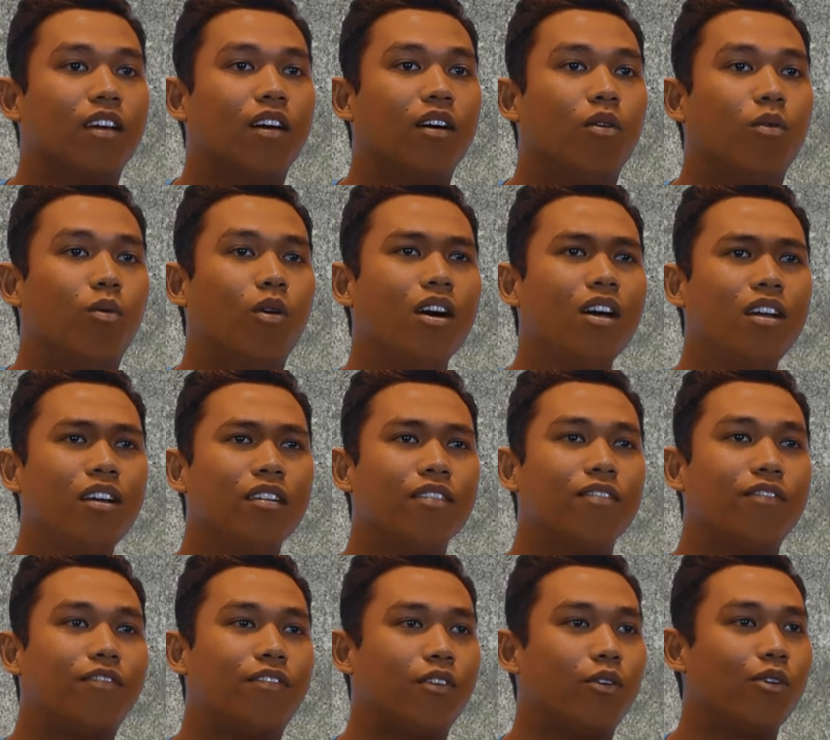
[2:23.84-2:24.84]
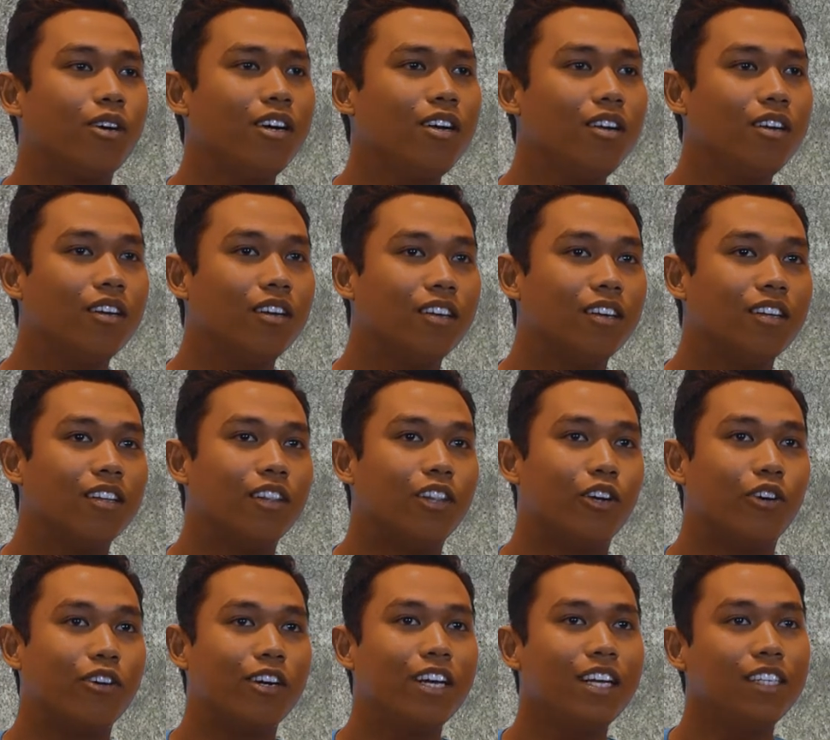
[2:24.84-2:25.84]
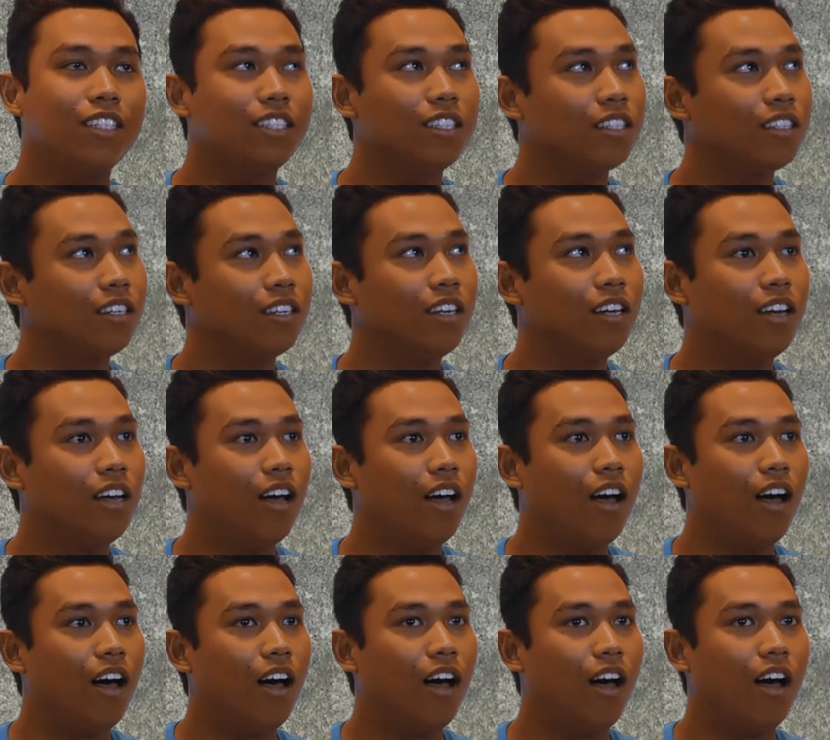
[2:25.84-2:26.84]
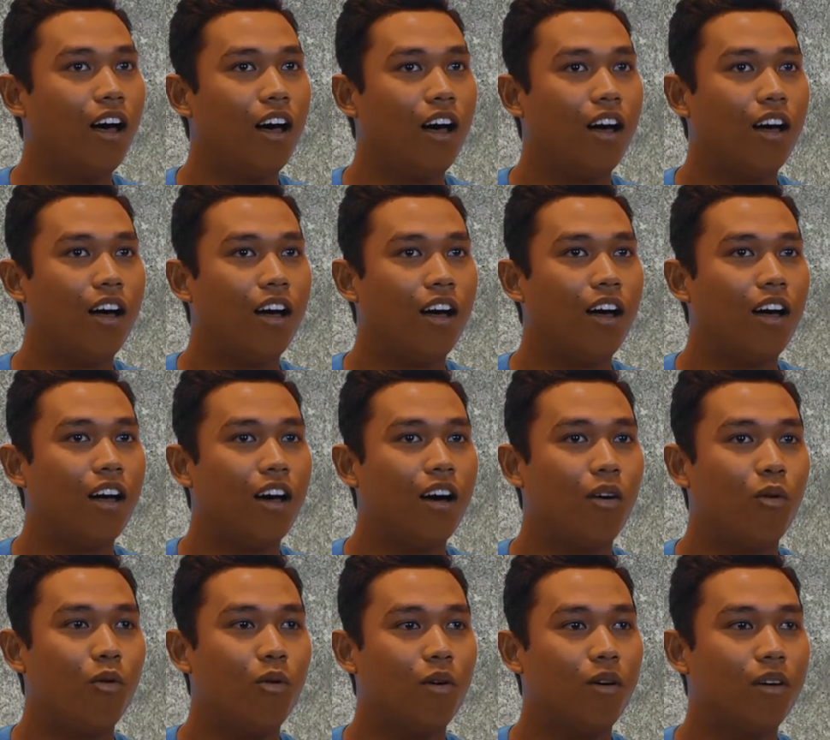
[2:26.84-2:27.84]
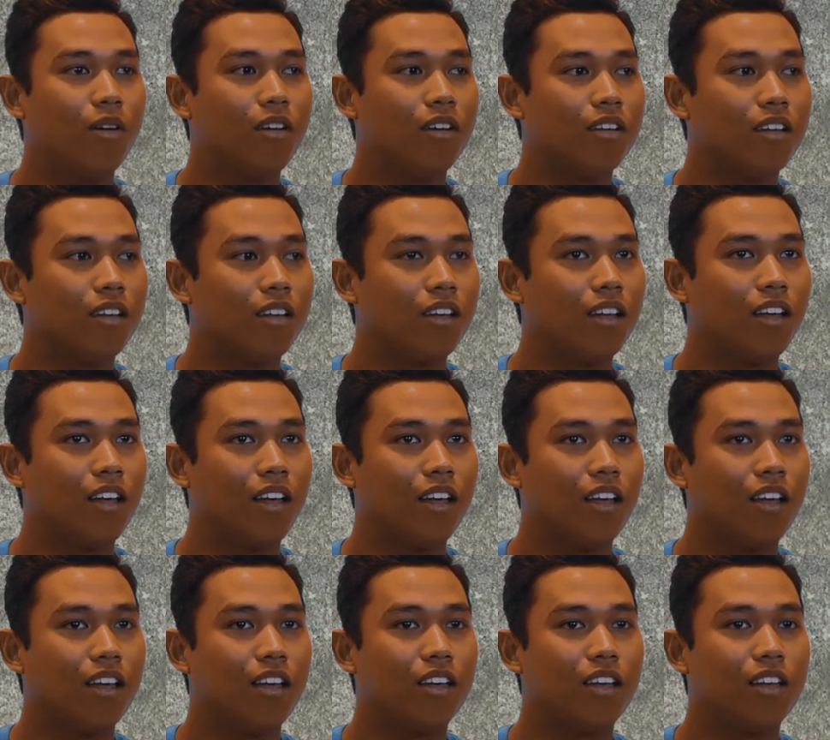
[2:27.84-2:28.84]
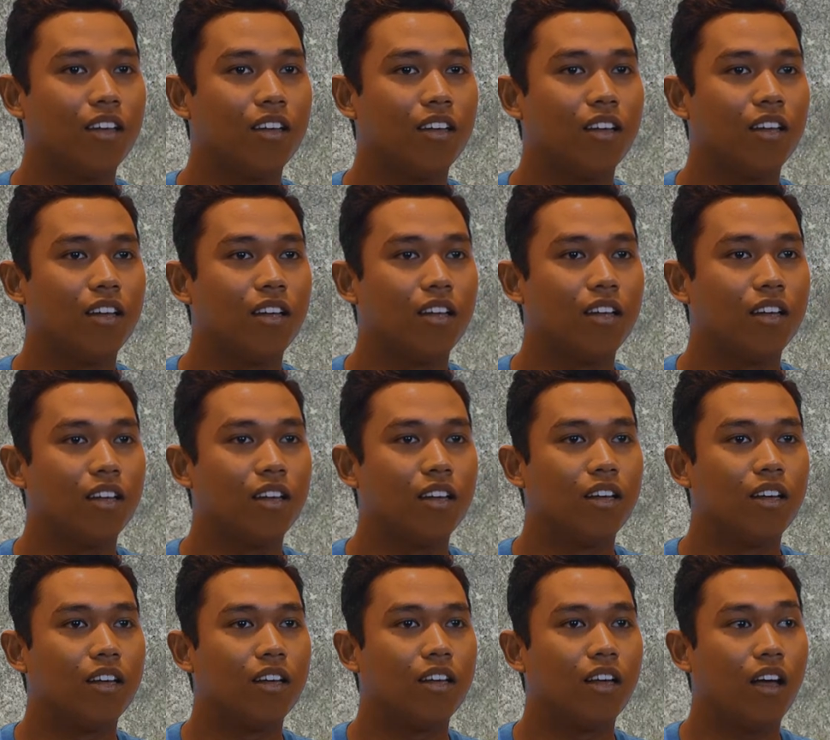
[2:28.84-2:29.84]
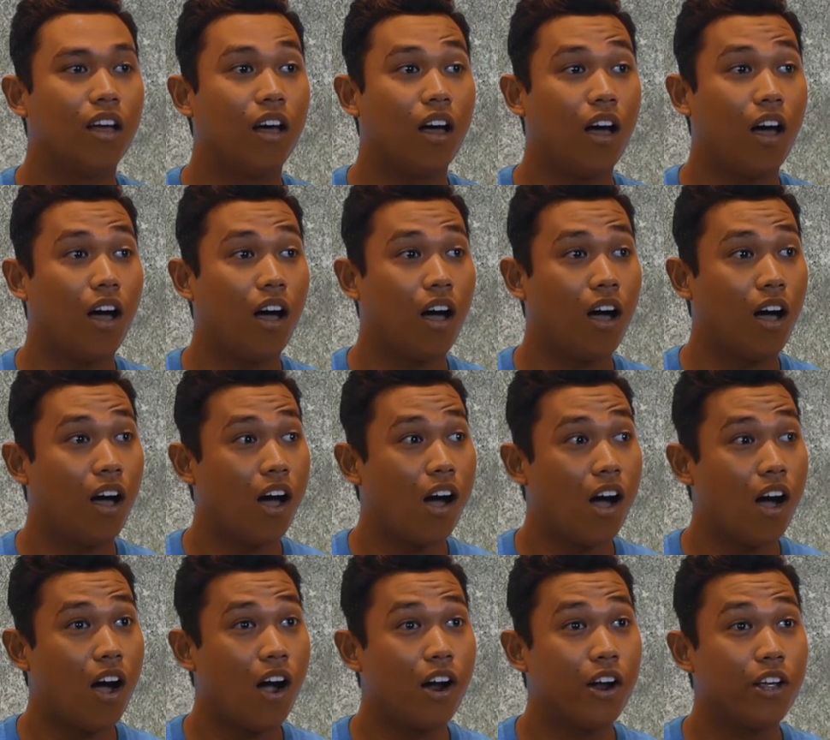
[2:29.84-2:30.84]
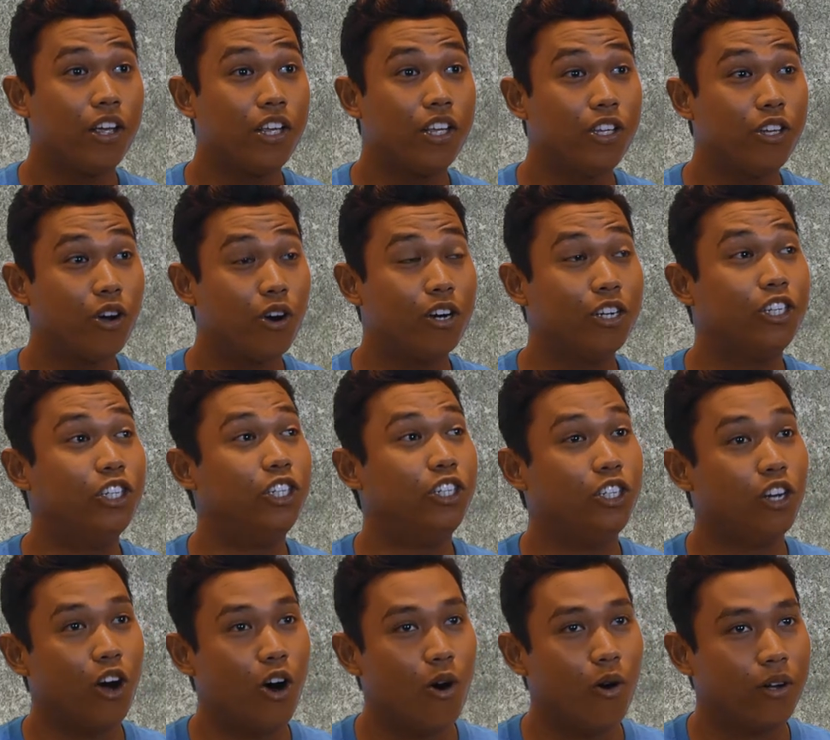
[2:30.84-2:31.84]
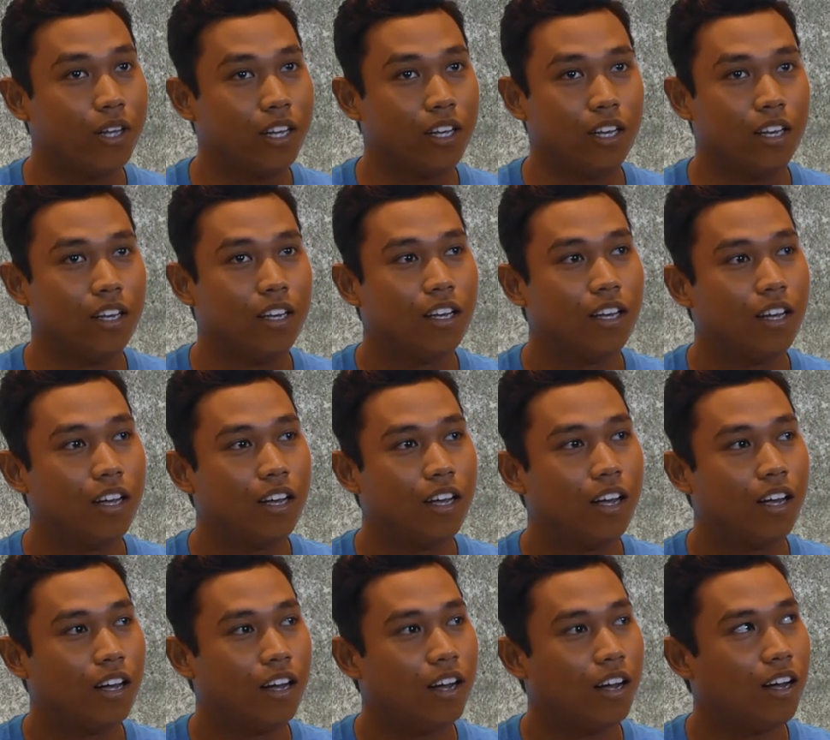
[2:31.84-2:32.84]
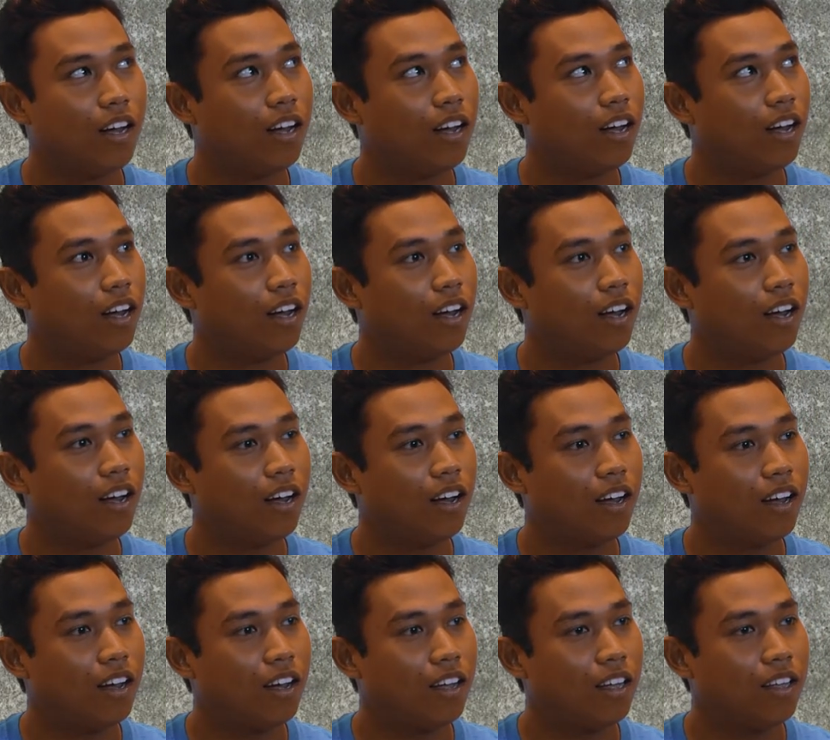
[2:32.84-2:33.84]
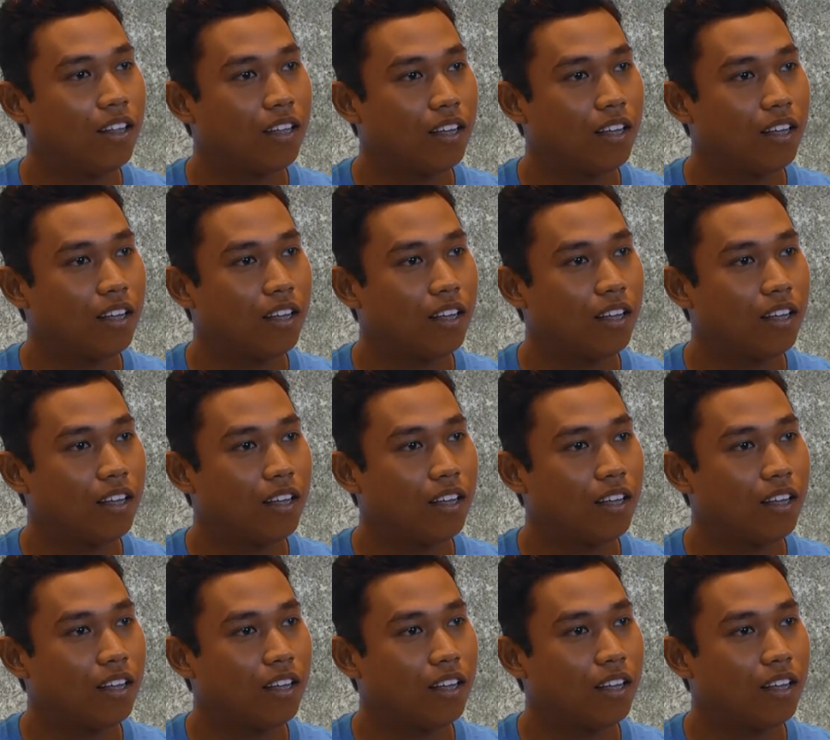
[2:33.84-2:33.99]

What? For real? There is? Yeah. Cougar Madness, October 19th, 8 p.m. at the Sports Center. You're joking. Not even a little bit.